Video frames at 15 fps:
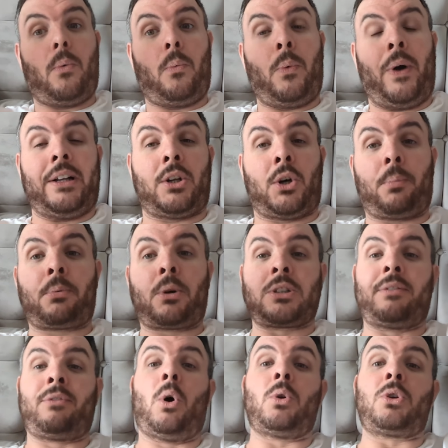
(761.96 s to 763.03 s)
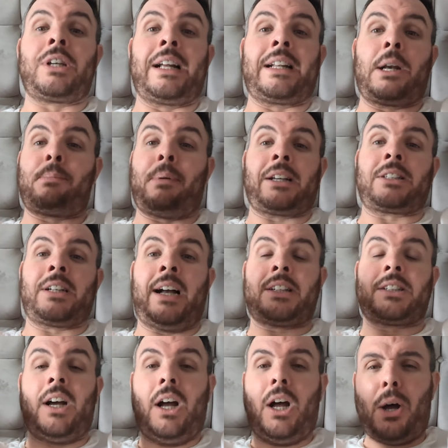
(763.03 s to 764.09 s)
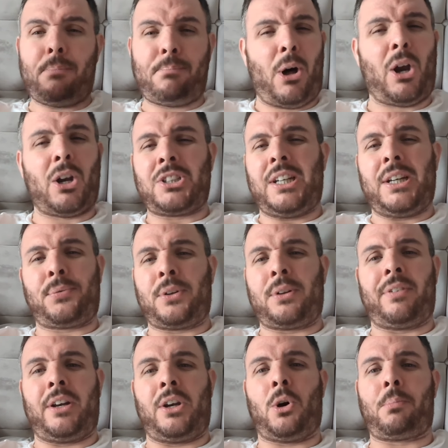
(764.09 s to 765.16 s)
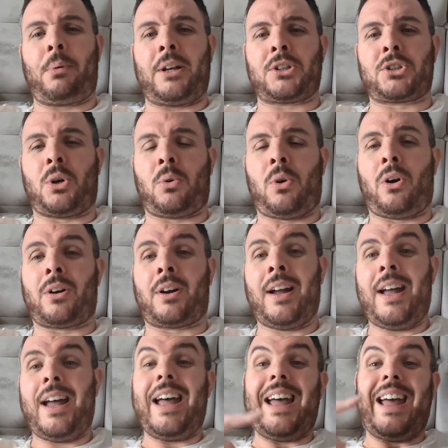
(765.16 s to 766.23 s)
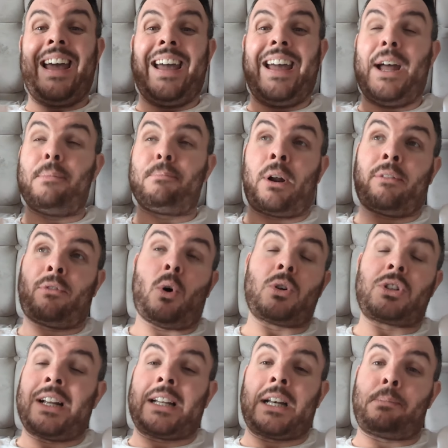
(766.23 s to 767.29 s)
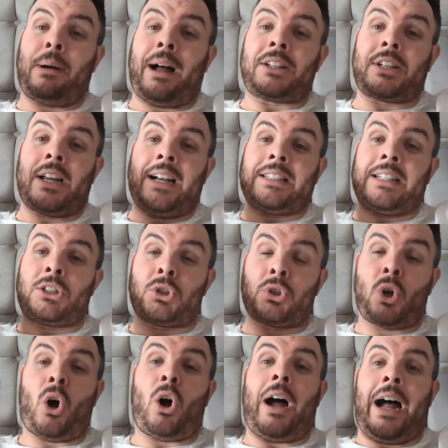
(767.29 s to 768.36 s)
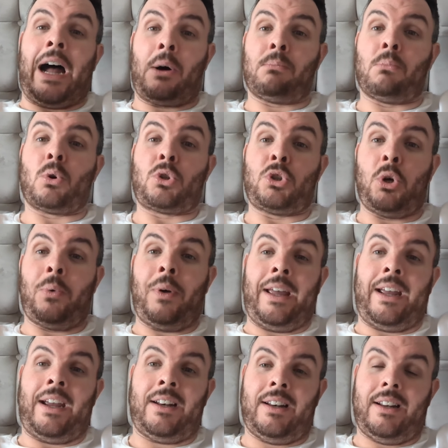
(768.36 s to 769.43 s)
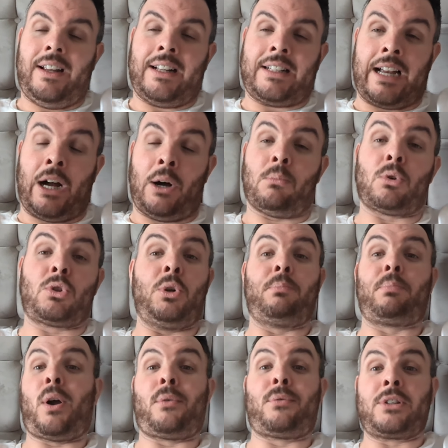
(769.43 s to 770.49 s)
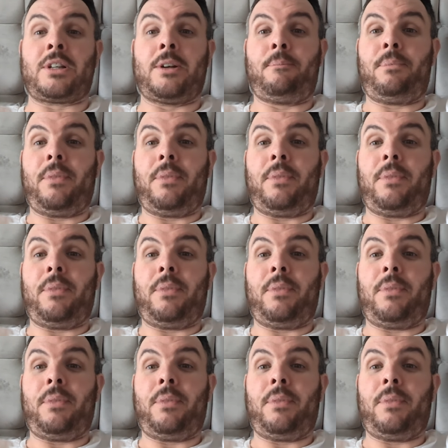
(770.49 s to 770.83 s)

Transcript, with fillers: weighed it up because I've always said in the past, guys, Apologies for the video being so long. Uh, but I've always said in the past, guys, it's not how much you earn, it's how much you profit.